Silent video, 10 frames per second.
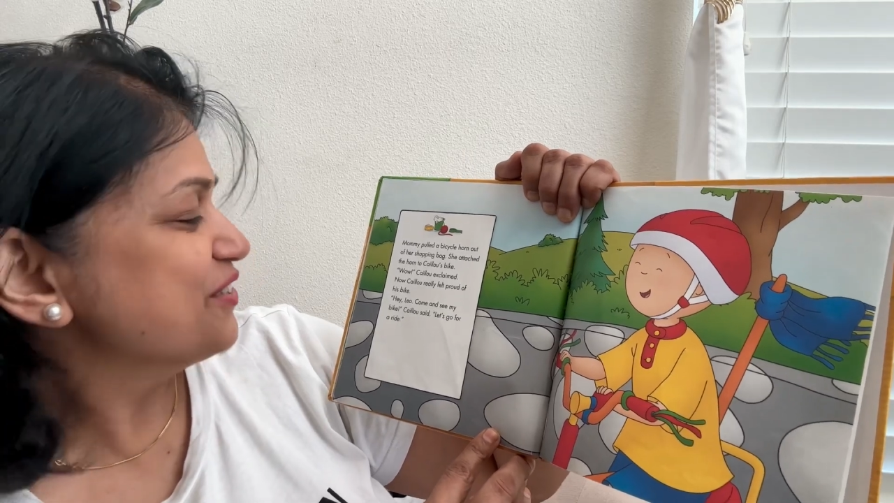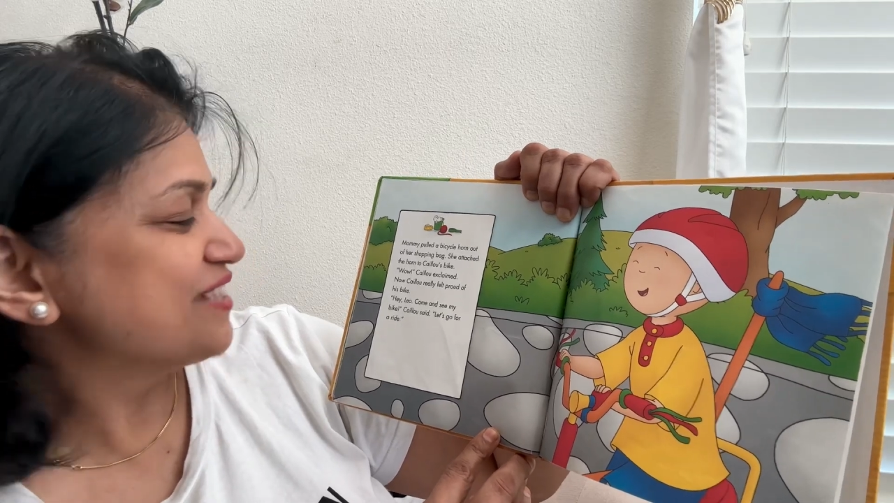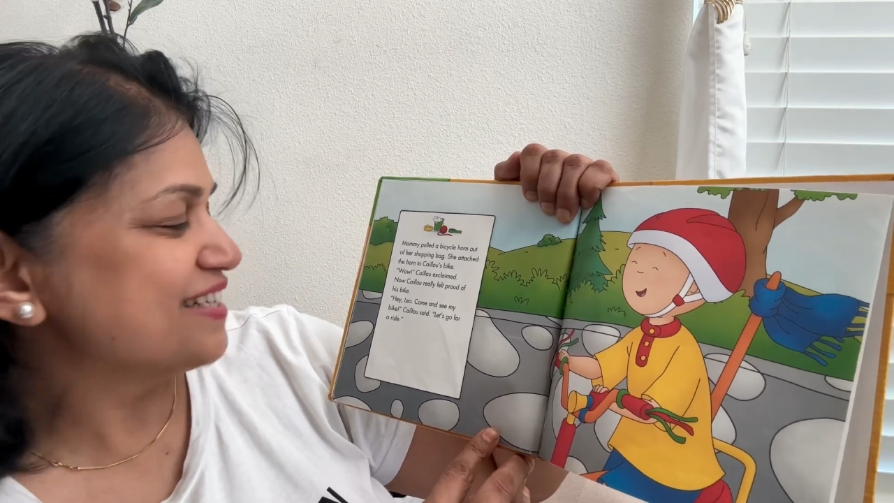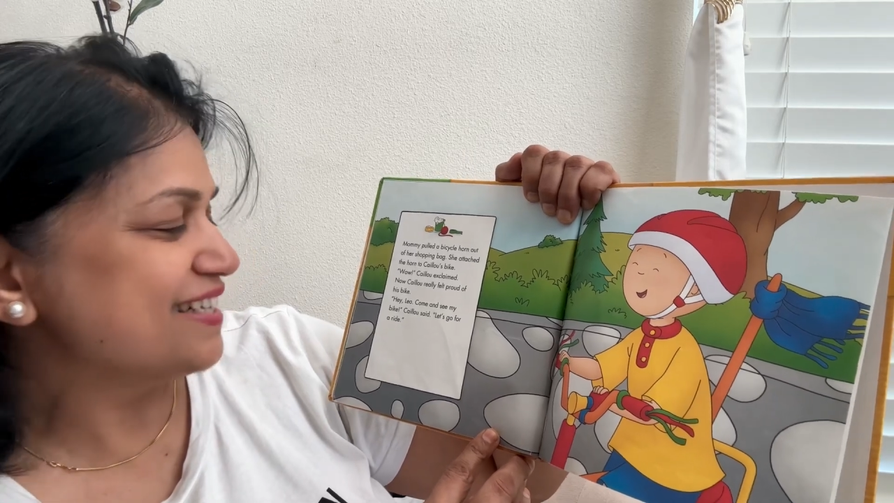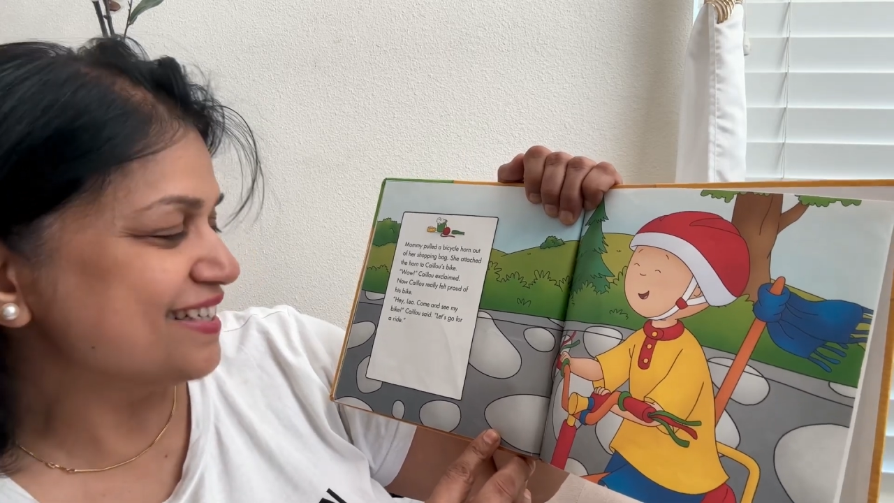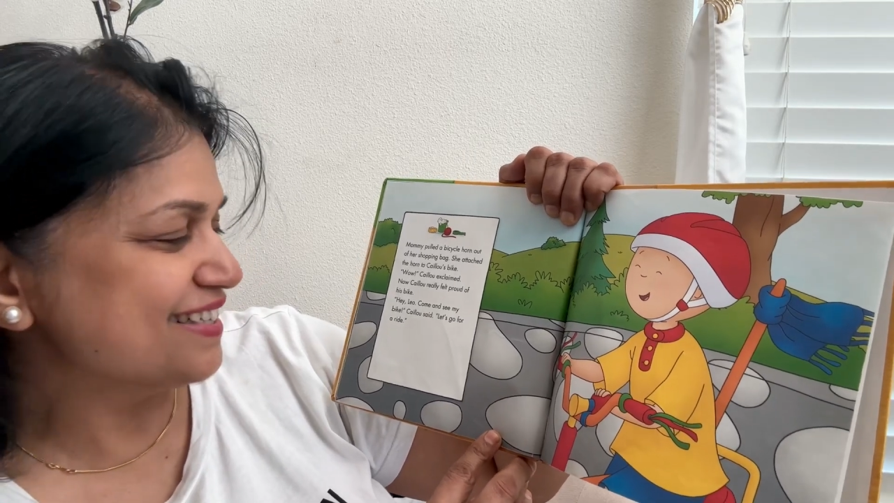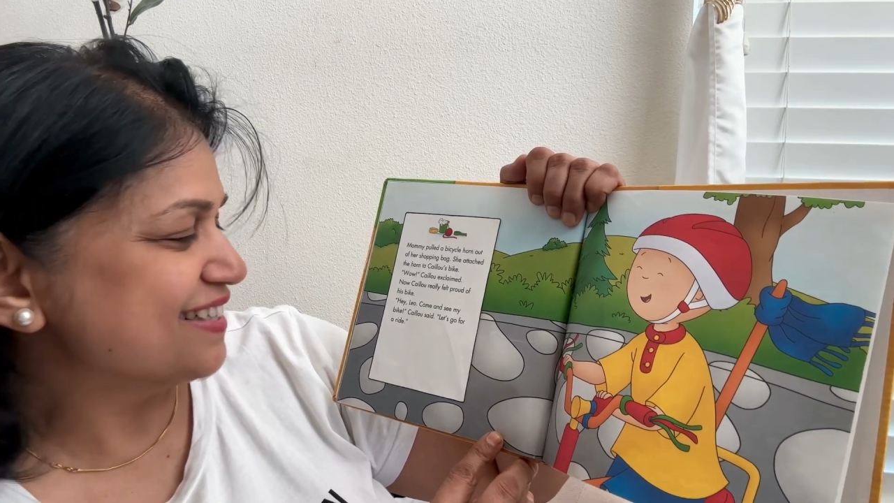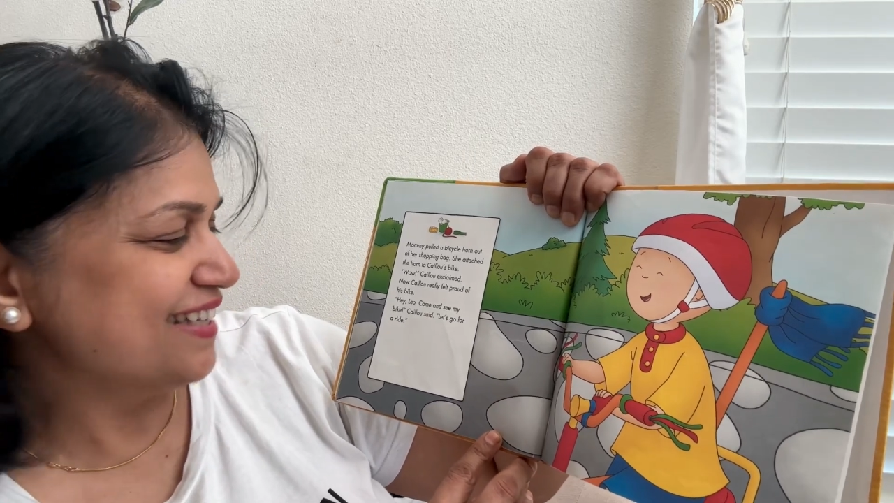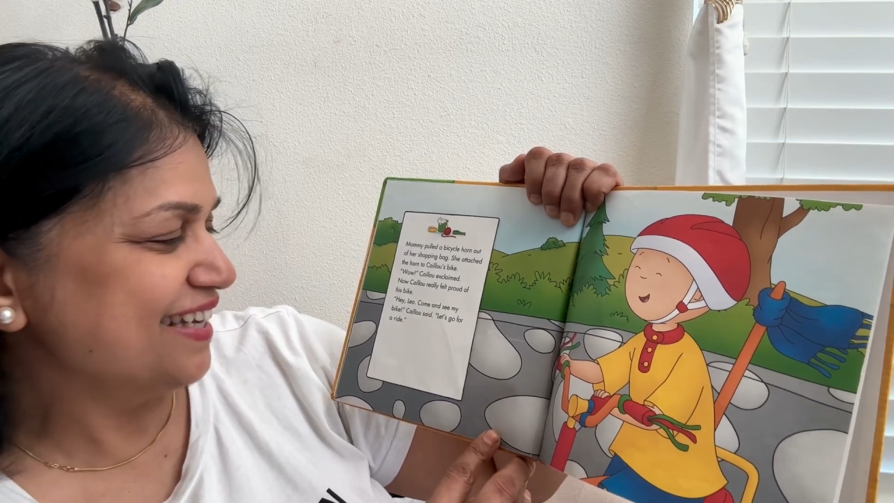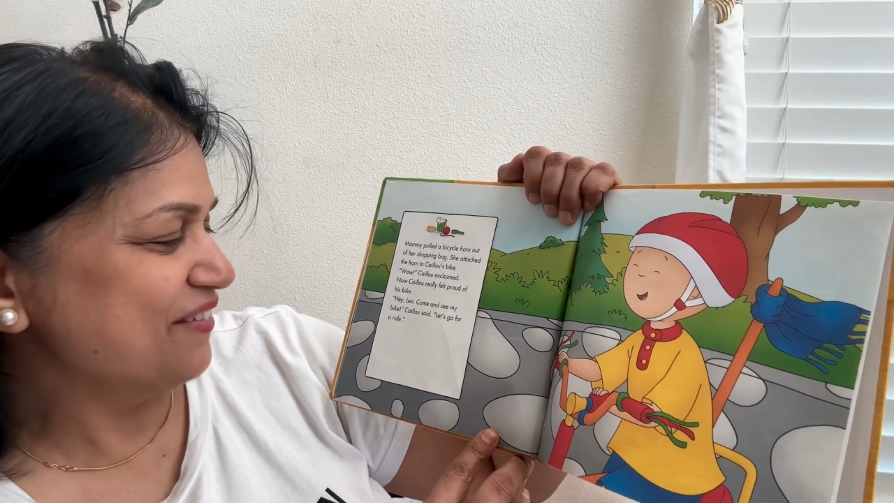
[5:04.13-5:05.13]

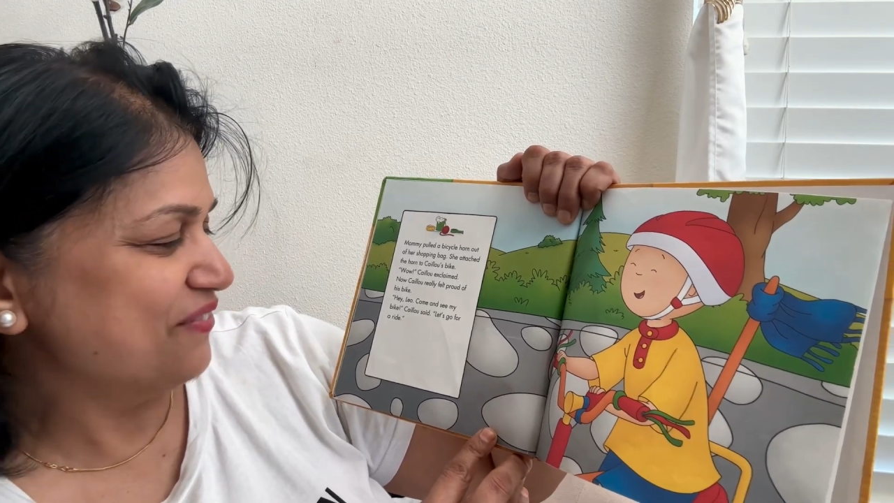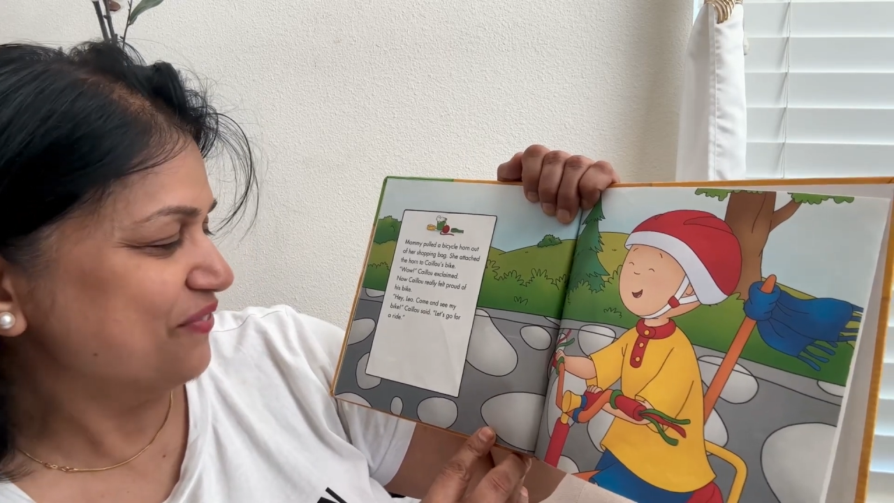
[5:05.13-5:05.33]
really